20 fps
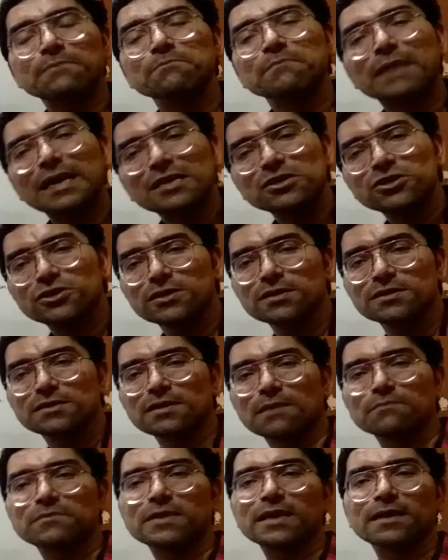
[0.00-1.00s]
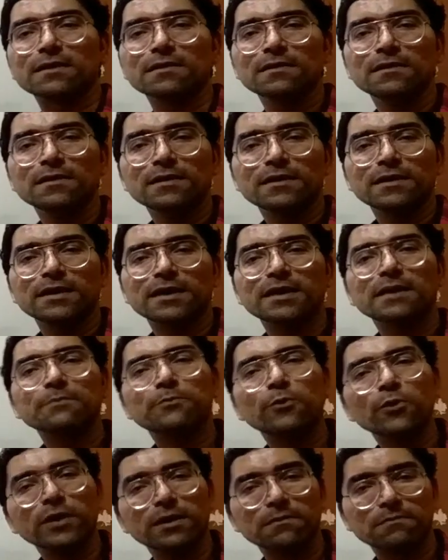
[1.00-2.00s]
mentions something in
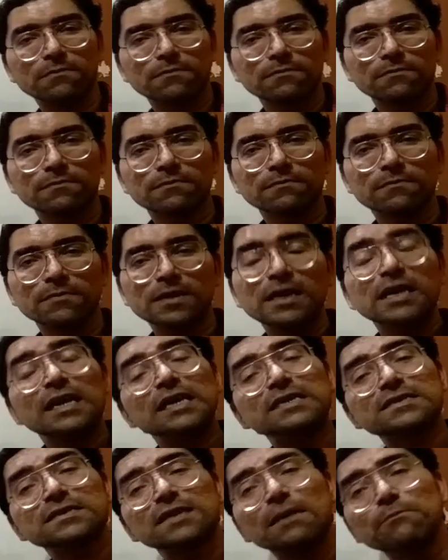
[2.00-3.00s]
a poem is